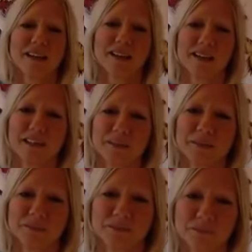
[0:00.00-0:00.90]

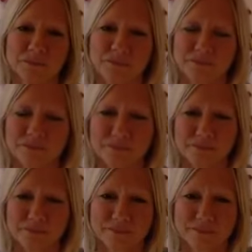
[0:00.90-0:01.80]

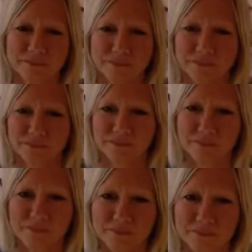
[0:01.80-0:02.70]

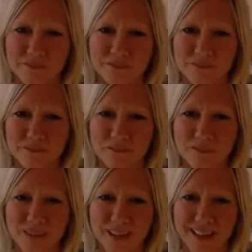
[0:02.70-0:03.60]

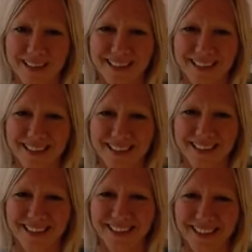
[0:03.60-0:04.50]

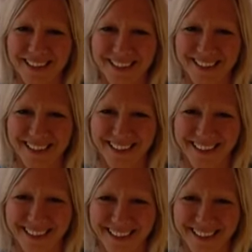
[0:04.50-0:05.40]

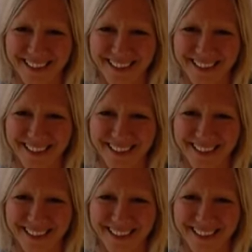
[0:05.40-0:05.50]
[no speech]